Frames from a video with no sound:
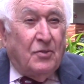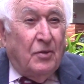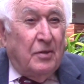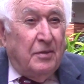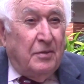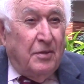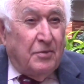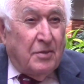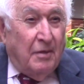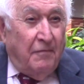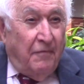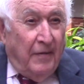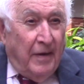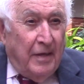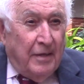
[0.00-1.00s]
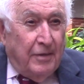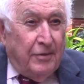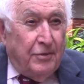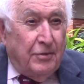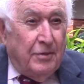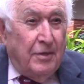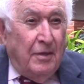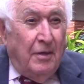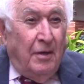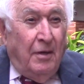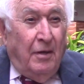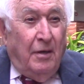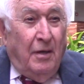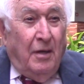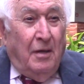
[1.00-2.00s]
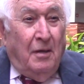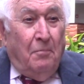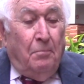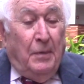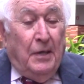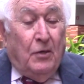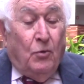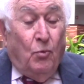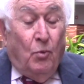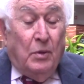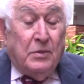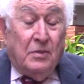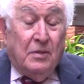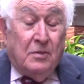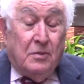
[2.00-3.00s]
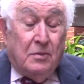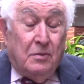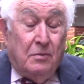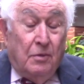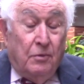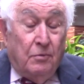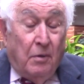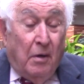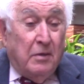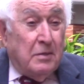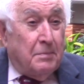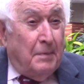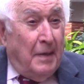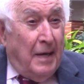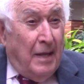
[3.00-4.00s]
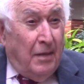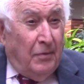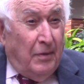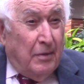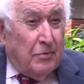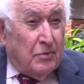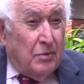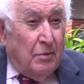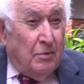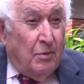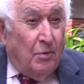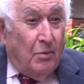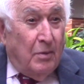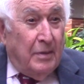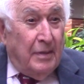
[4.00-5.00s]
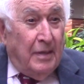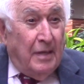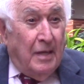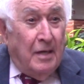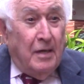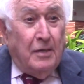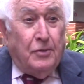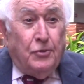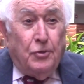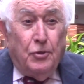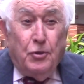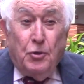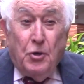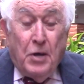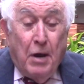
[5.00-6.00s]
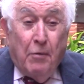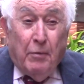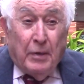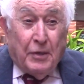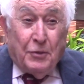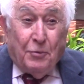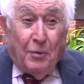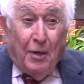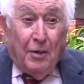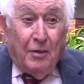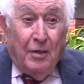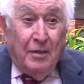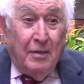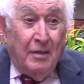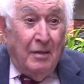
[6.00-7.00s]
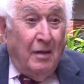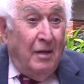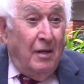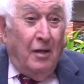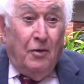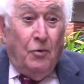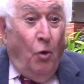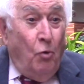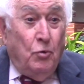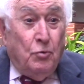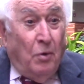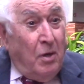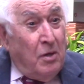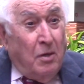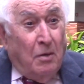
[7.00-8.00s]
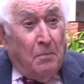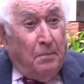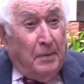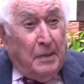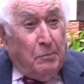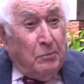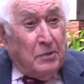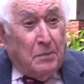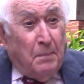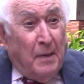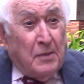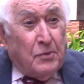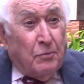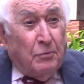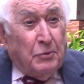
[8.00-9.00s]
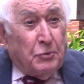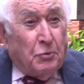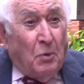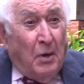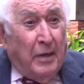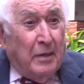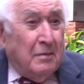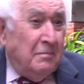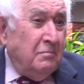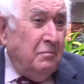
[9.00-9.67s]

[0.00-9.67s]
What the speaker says: a disadvantage because the drug has been out there so long and it's a generic drug. No drug company will sponsor a trial.